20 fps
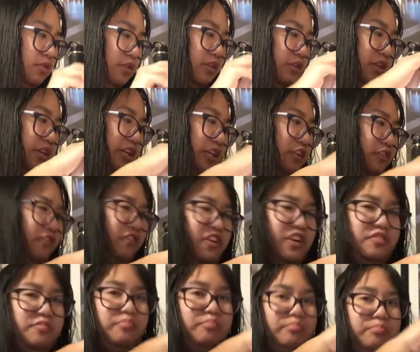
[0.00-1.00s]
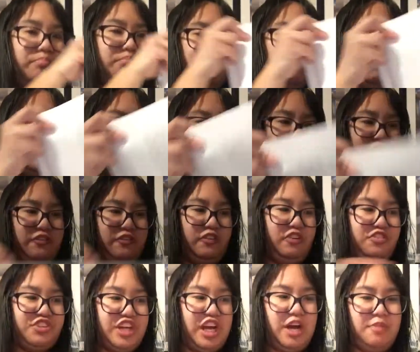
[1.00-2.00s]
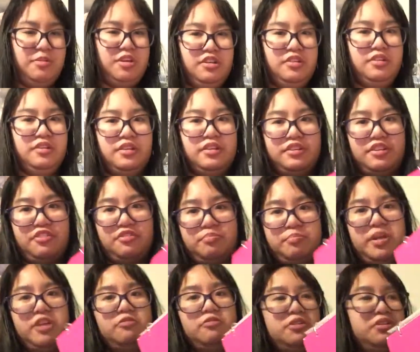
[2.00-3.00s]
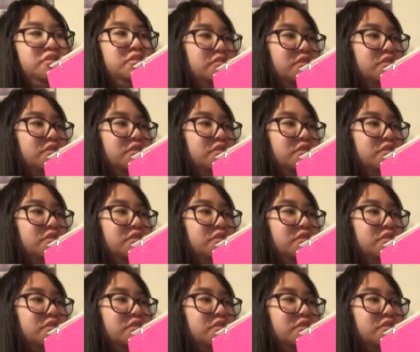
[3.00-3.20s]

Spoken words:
like in the front, like in the first tab, this pink one.